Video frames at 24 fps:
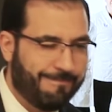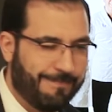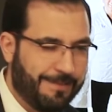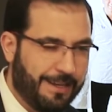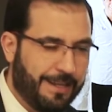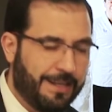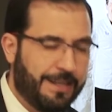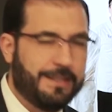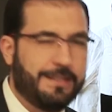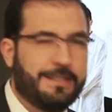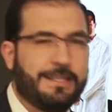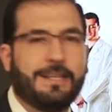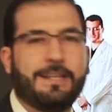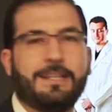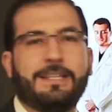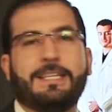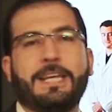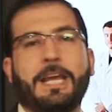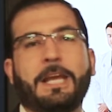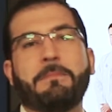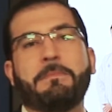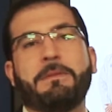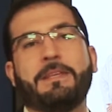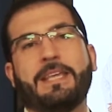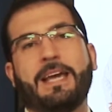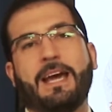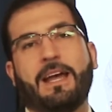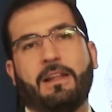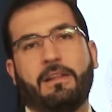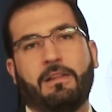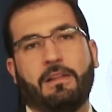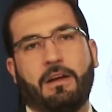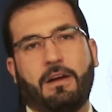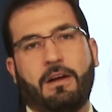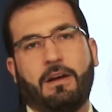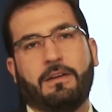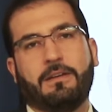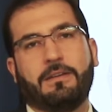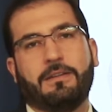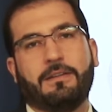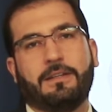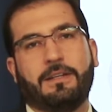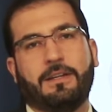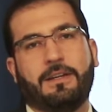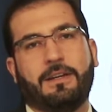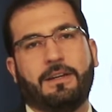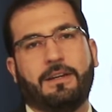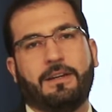it didn't take me that
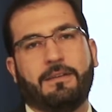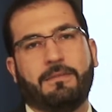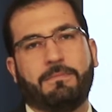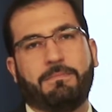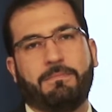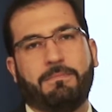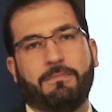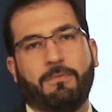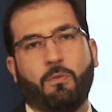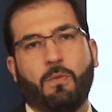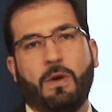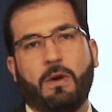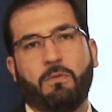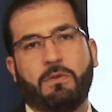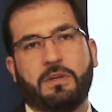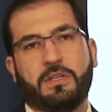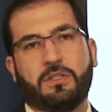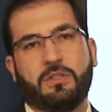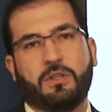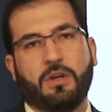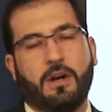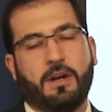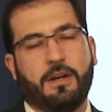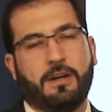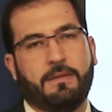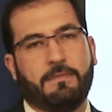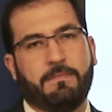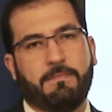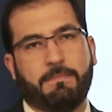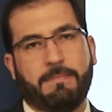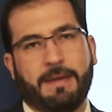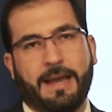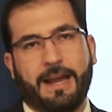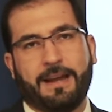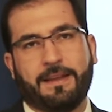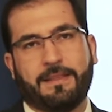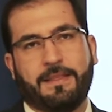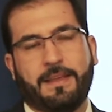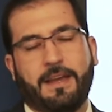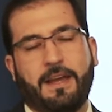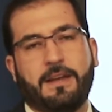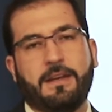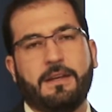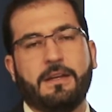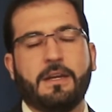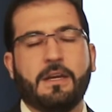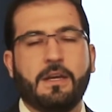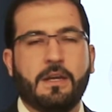long when we started back
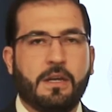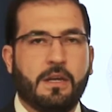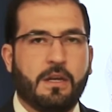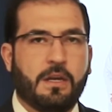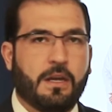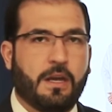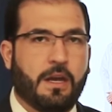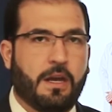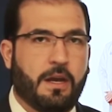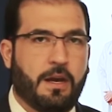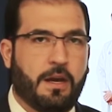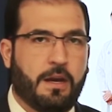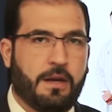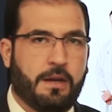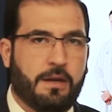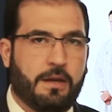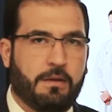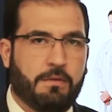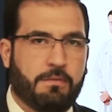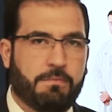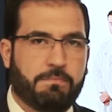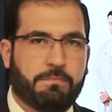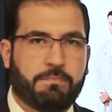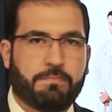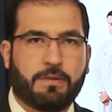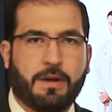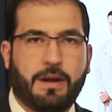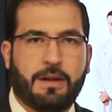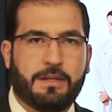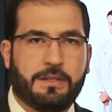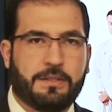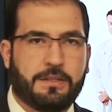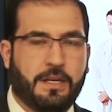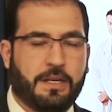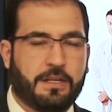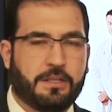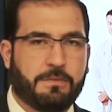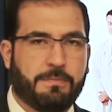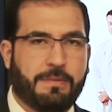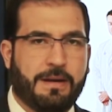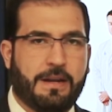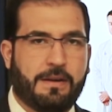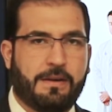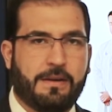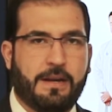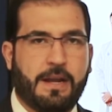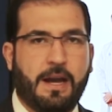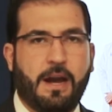then. It would probably take us
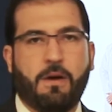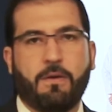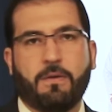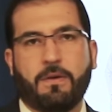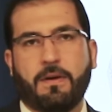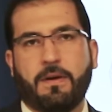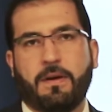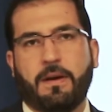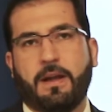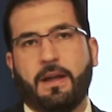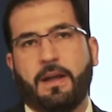about an hour